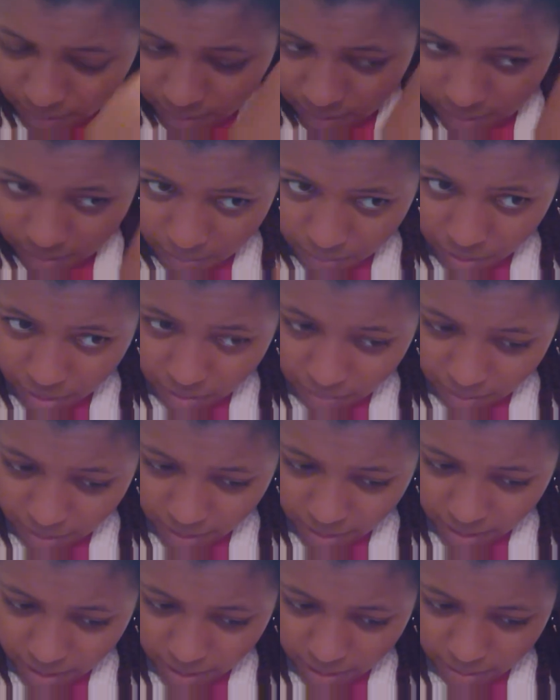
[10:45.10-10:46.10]
to braid my
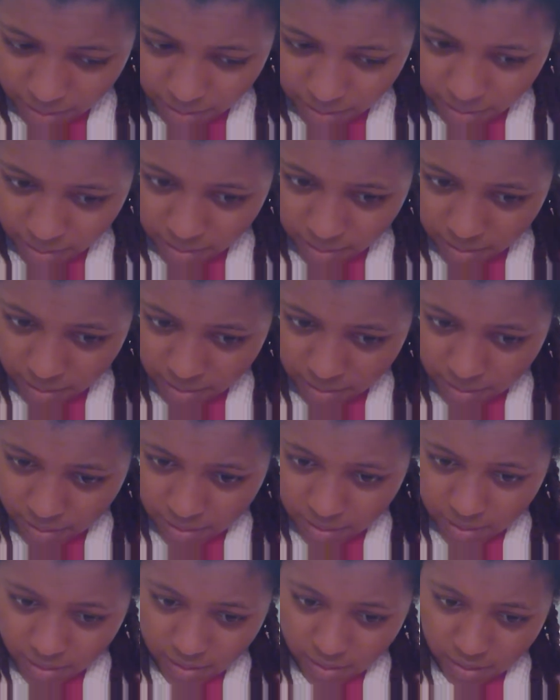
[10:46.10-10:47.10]
hair,
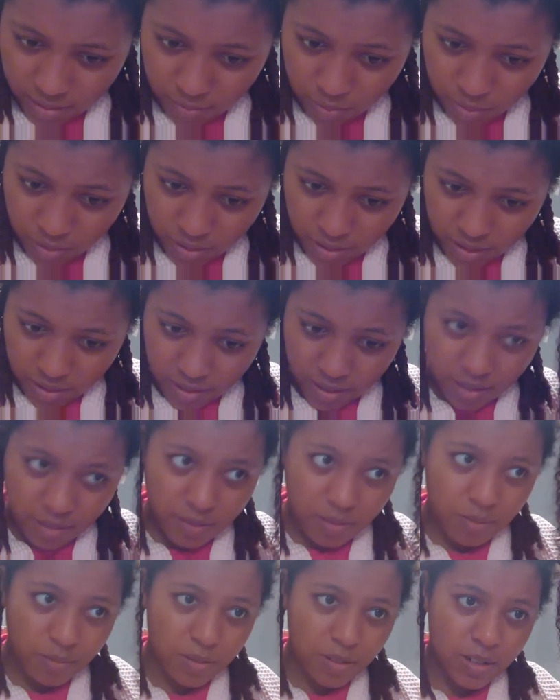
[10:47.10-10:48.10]
smooth it out. I have
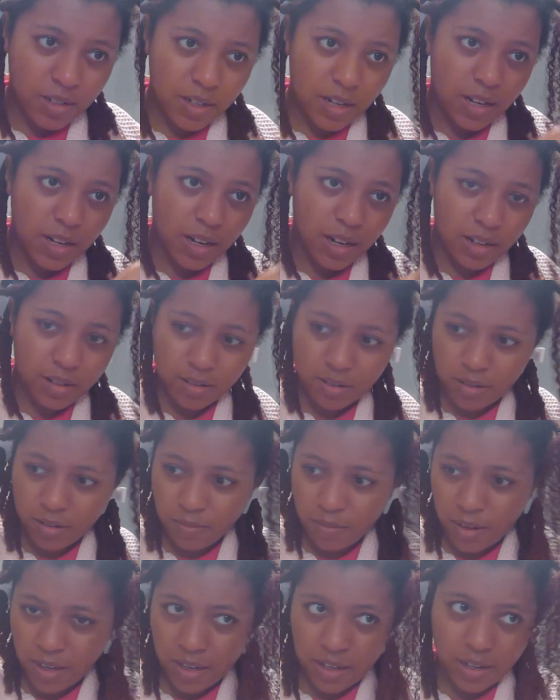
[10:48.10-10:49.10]
those shed hairs on
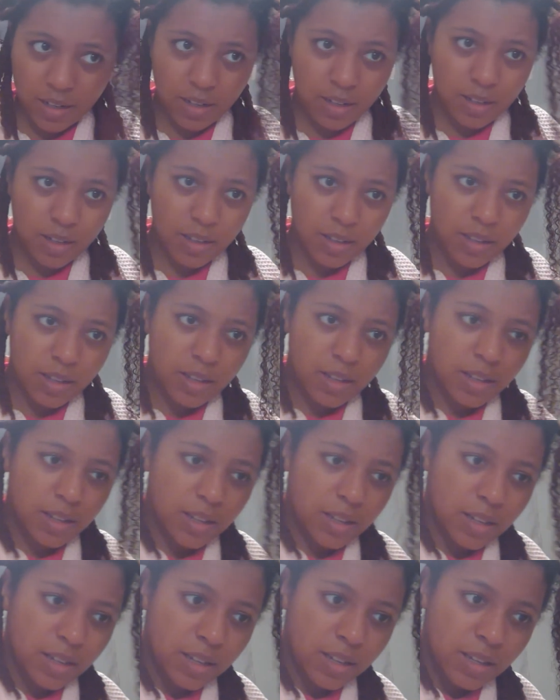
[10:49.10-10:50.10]
my hand,
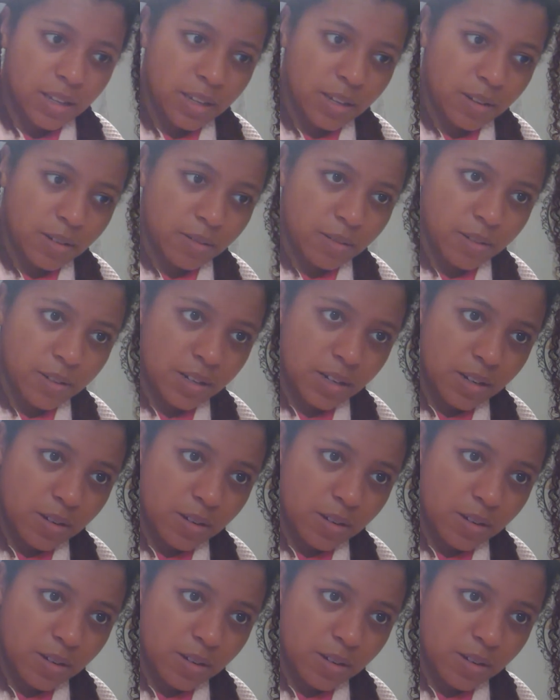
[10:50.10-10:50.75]
which I